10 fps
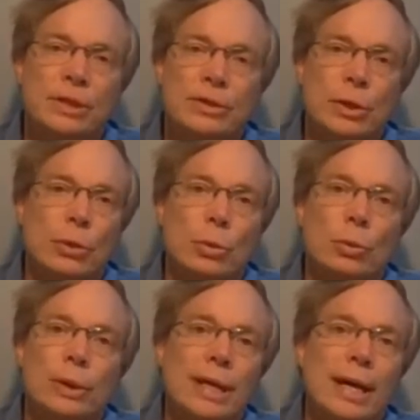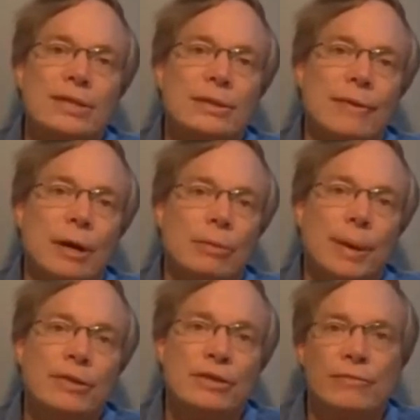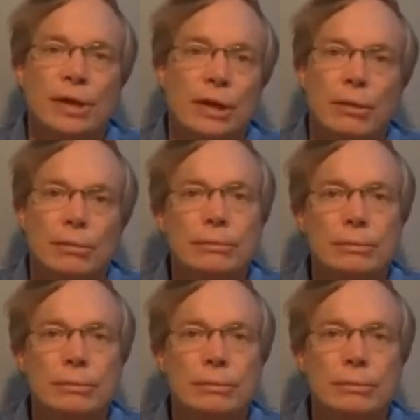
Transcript: So he asked if I would make this video.